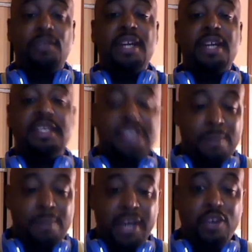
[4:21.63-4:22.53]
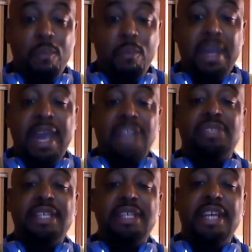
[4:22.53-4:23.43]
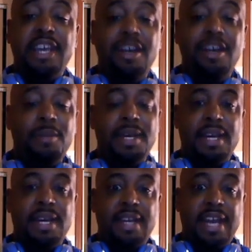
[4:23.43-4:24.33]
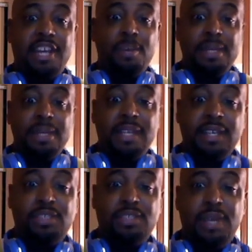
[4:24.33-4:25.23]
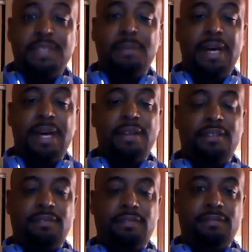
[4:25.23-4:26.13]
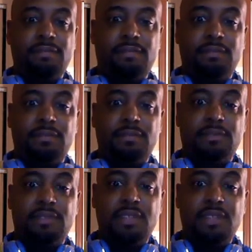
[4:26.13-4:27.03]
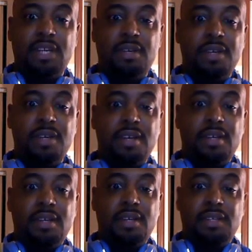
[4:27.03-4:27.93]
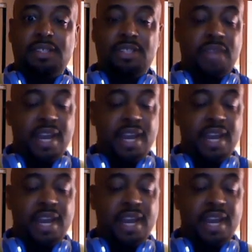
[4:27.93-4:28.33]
And not only that, they people might run into somebody who may actually need help. Now they gonna be thinking twice about it.